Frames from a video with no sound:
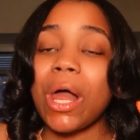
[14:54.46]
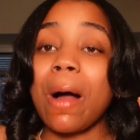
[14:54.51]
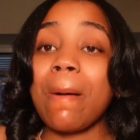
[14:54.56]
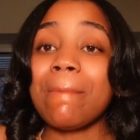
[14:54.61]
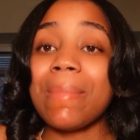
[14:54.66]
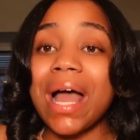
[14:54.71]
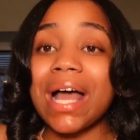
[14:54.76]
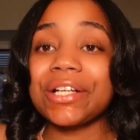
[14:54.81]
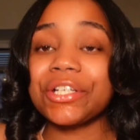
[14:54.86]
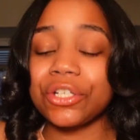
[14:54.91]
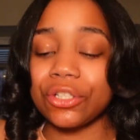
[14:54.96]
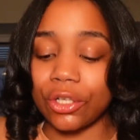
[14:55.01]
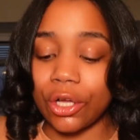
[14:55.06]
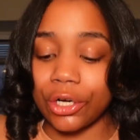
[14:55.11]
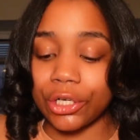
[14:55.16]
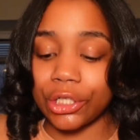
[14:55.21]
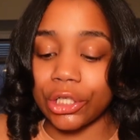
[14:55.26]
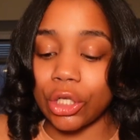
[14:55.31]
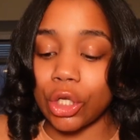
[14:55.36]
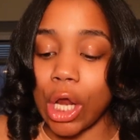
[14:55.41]
Imagine
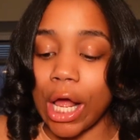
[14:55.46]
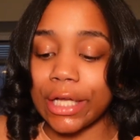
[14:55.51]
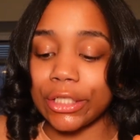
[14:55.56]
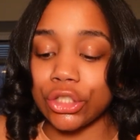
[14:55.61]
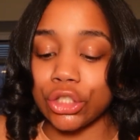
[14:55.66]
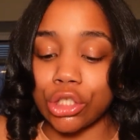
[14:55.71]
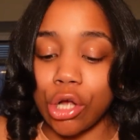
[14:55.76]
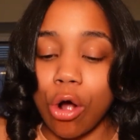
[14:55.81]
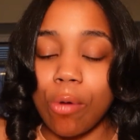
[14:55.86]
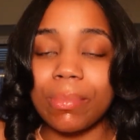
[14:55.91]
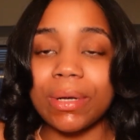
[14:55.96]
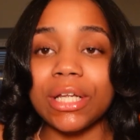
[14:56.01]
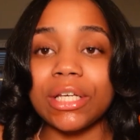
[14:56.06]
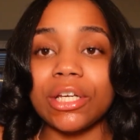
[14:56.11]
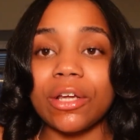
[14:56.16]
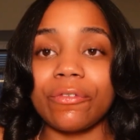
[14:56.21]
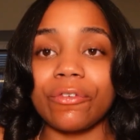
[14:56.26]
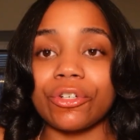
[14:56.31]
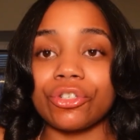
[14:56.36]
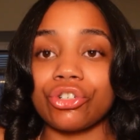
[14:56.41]
learning like so many
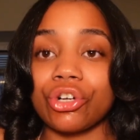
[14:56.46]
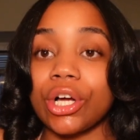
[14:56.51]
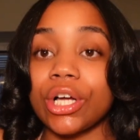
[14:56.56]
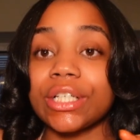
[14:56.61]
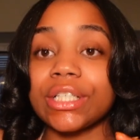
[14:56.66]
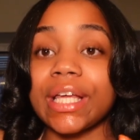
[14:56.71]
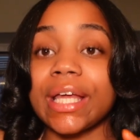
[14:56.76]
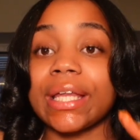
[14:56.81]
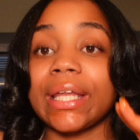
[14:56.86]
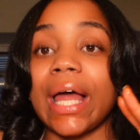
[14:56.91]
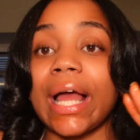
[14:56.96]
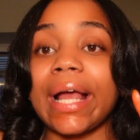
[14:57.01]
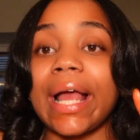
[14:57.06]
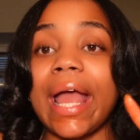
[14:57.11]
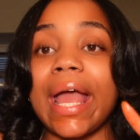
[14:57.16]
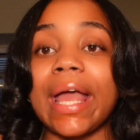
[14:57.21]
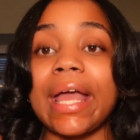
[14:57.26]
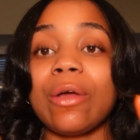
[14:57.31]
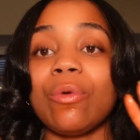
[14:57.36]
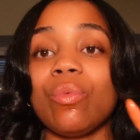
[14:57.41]
different drugs in like
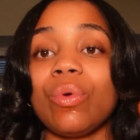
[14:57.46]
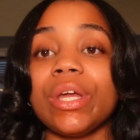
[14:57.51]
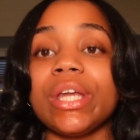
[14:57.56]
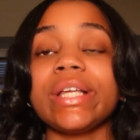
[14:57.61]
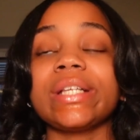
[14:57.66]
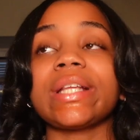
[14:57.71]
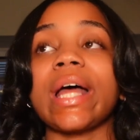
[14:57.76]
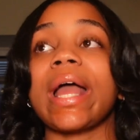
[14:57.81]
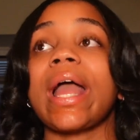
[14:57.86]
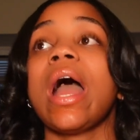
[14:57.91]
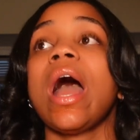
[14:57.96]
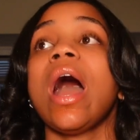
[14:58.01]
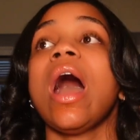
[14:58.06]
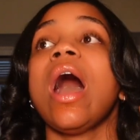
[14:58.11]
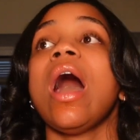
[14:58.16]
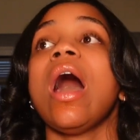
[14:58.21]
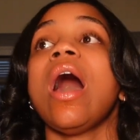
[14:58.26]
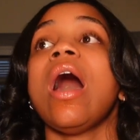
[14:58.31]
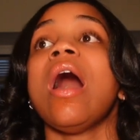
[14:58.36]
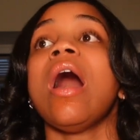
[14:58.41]
eight weeks. Like
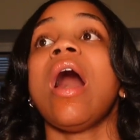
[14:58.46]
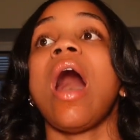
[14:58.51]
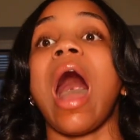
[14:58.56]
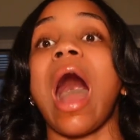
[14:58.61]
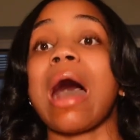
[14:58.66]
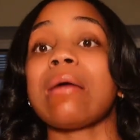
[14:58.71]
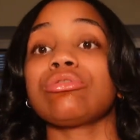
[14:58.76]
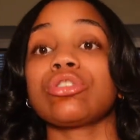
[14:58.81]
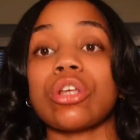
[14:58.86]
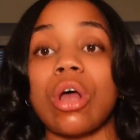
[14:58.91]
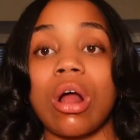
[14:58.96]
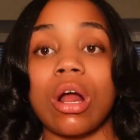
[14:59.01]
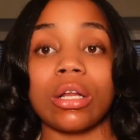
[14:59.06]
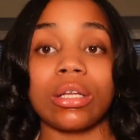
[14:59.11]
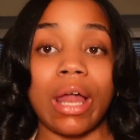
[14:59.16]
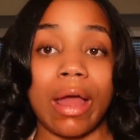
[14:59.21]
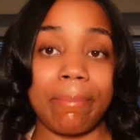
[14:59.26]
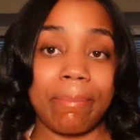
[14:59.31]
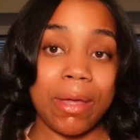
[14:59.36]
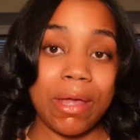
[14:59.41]
I'm sorry,
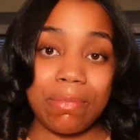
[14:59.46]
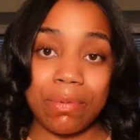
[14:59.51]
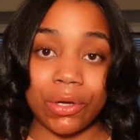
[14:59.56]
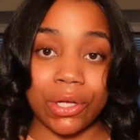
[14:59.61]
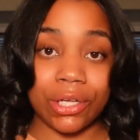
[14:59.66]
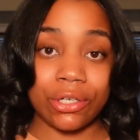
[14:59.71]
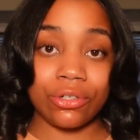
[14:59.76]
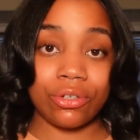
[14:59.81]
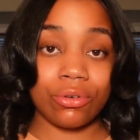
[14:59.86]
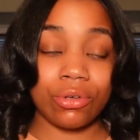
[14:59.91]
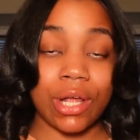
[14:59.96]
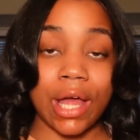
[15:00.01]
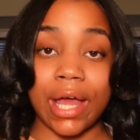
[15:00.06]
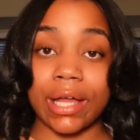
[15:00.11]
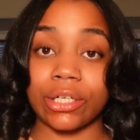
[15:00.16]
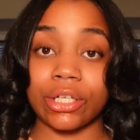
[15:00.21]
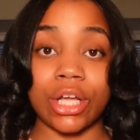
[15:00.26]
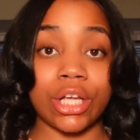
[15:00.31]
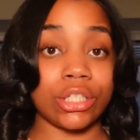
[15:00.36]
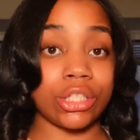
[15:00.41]
like people can do
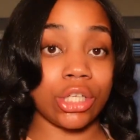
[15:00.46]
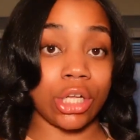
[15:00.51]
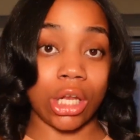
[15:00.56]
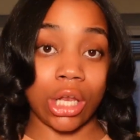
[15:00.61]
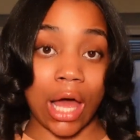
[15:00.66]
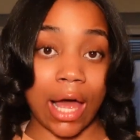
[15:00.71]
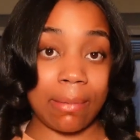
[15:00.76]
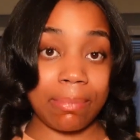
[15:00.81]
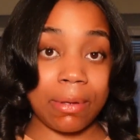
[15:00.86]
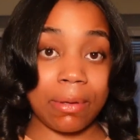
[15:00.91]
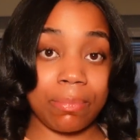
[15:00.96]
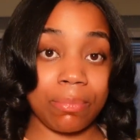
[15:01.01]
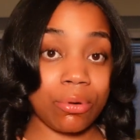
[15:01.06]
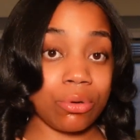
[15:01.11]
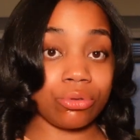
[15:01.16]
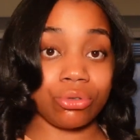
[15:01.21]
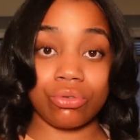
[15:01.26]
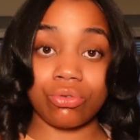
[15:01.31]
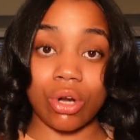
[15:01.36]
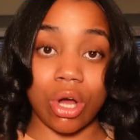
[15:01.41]
that because a lot of
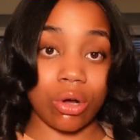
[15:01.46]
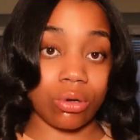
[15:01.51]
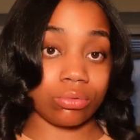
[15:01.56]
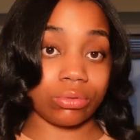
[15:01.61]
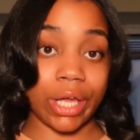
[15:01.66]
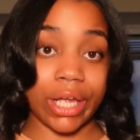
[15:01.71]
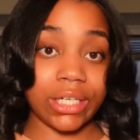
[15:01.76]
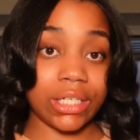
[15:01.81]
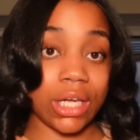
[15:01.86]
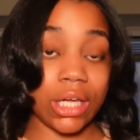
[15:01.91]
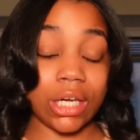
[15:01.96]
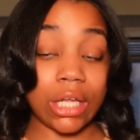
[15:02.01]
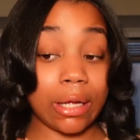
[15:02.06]
people, you know, they did